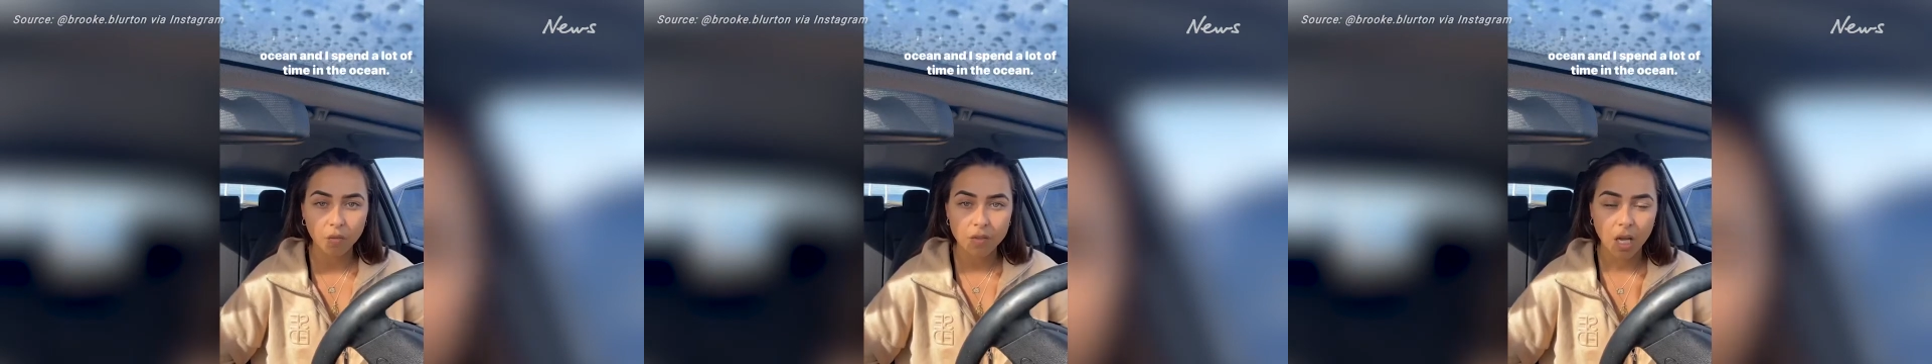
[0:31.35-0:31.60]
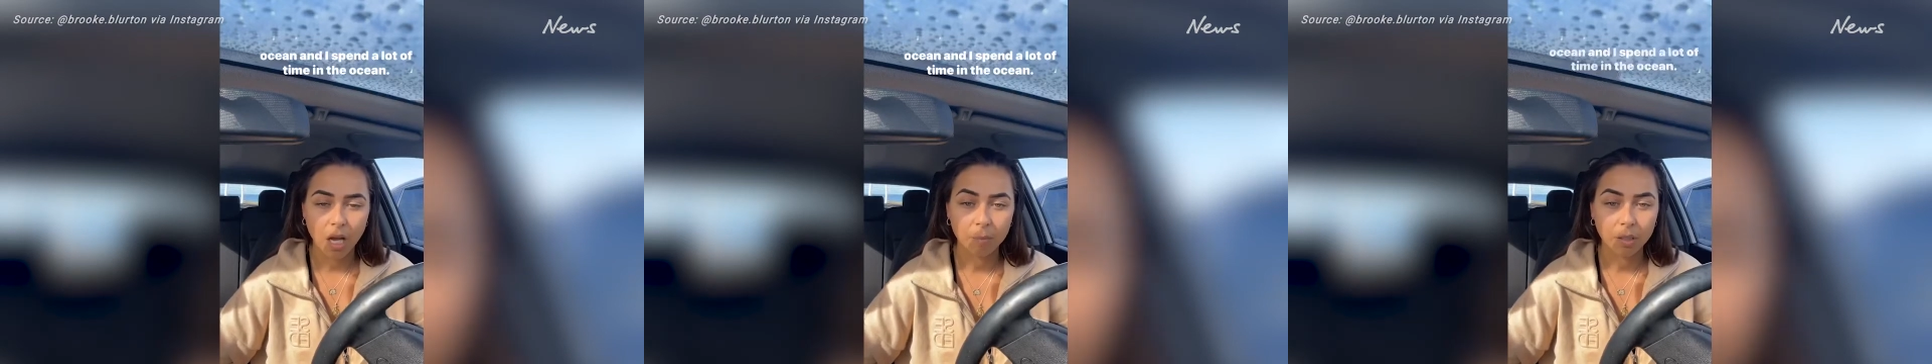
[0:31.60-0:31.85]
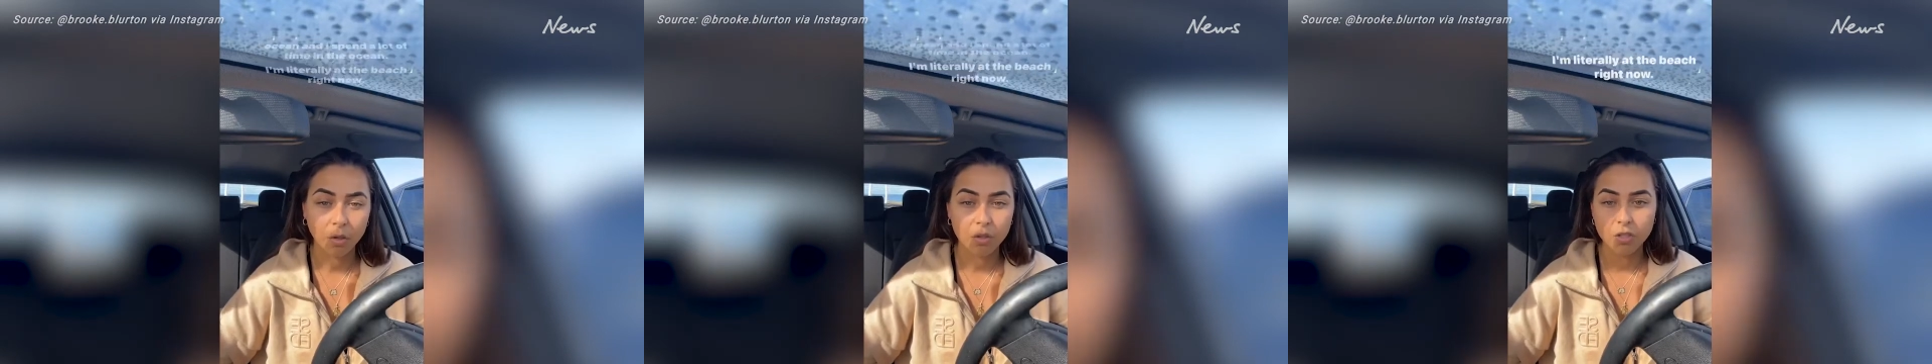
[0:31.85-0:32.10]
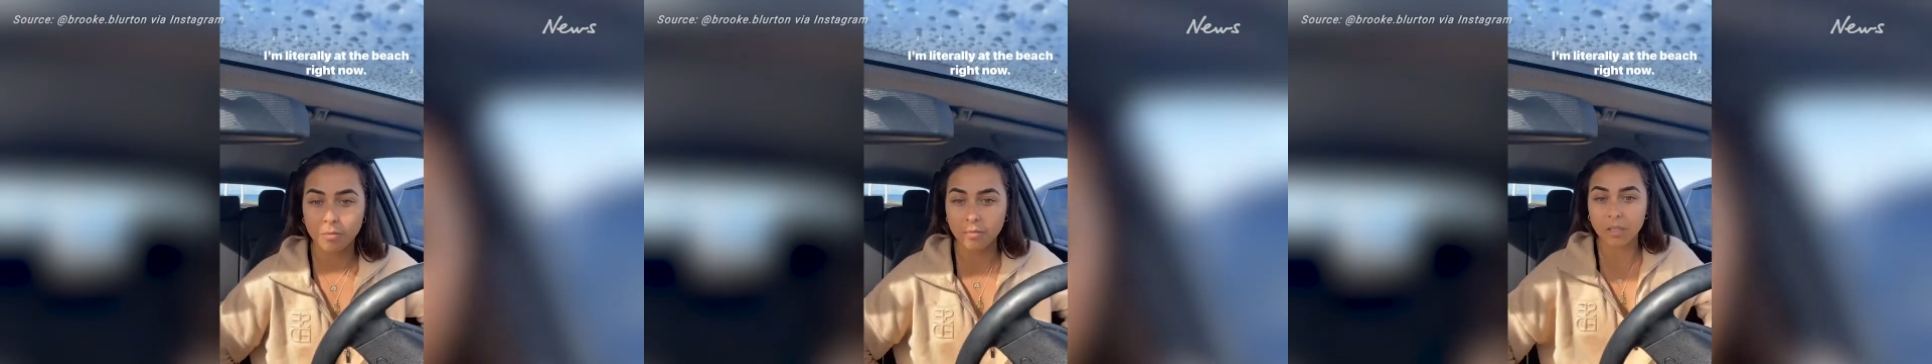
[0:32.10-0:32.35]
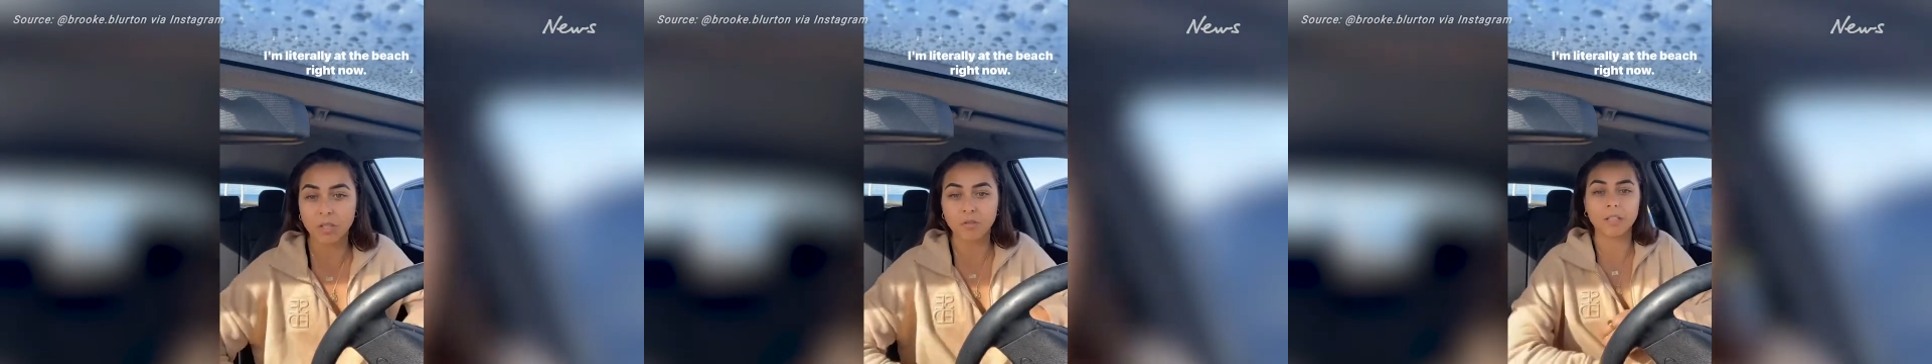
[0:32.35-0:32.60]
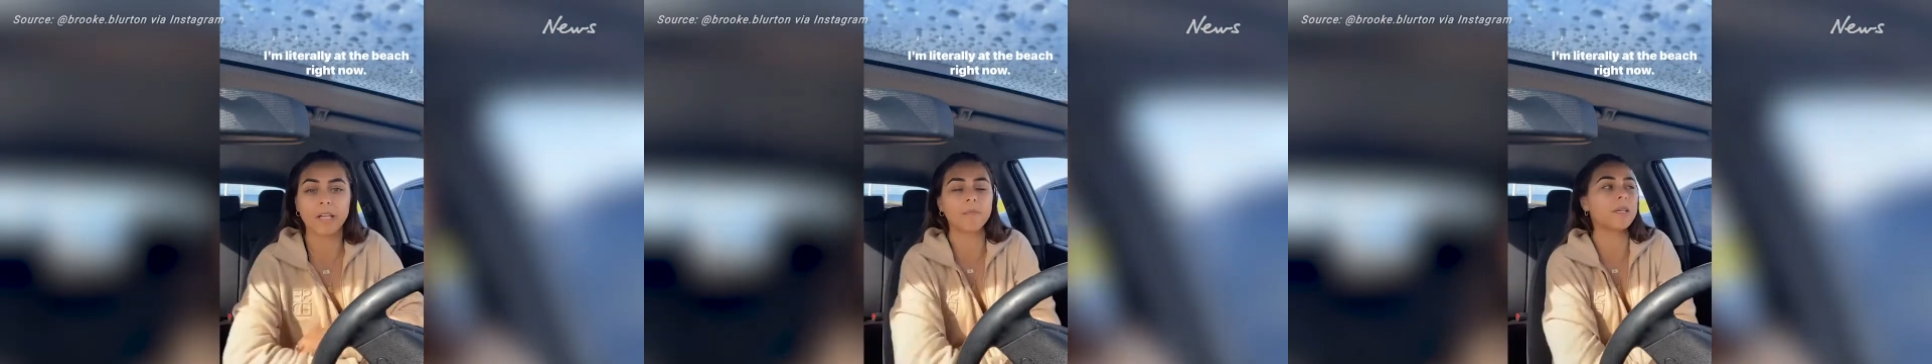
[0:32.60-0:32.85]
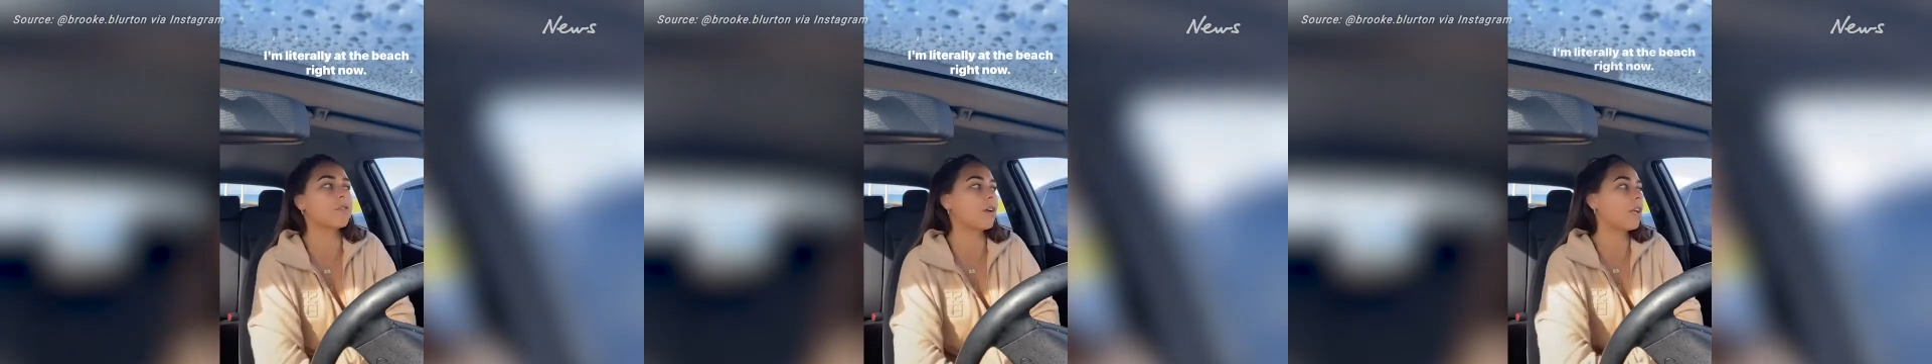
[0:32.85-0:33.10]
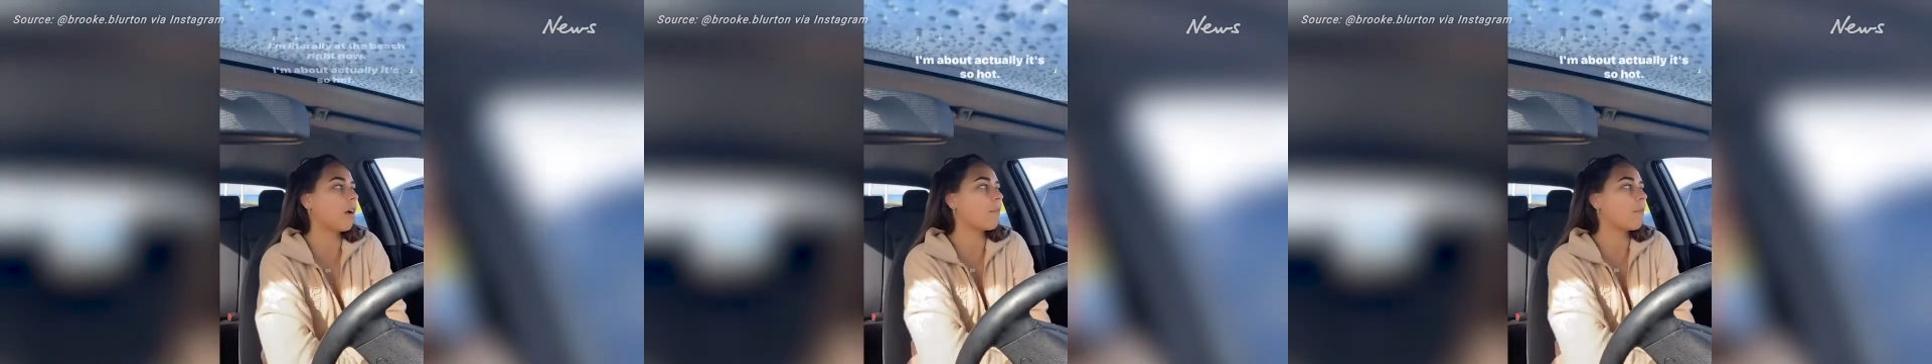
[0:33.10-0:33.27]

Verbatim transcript: of time in the ocean. I'm literally at the beach right now.